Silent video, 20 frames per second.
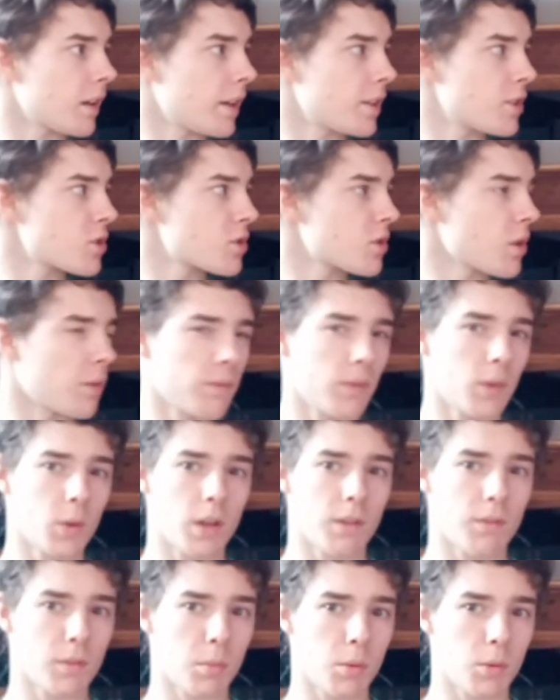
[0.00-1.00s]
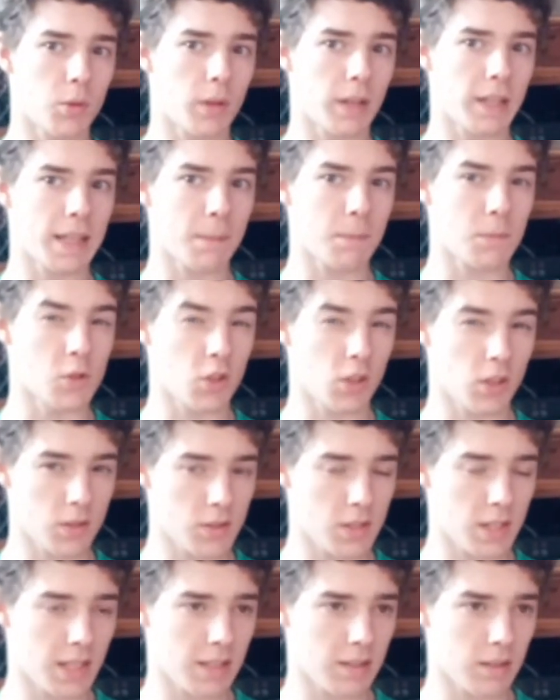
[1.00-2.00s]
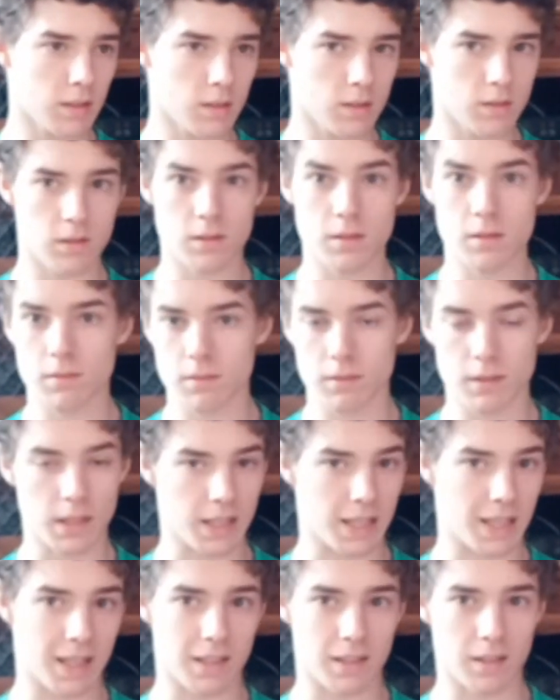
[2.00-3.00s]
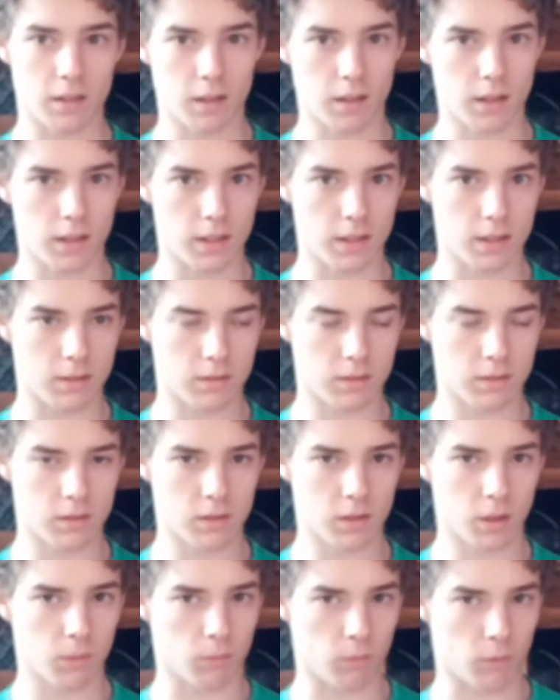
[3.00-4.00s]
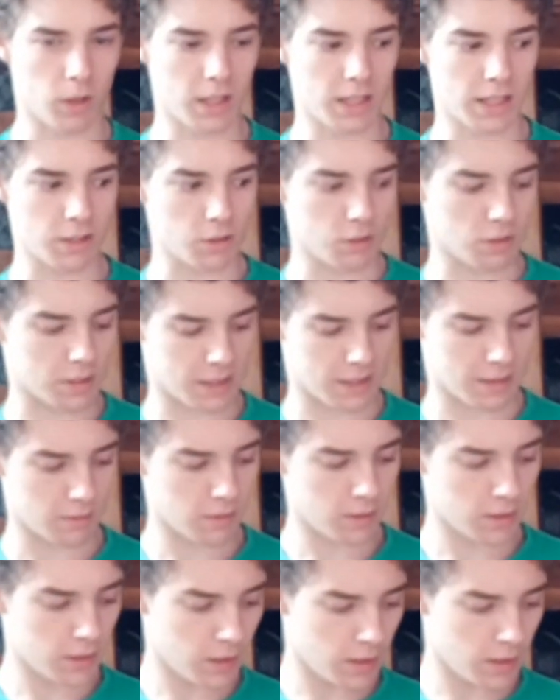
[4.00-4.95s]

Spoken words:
I just don't feel comfortable doing them just yet, because again, I don't really do that.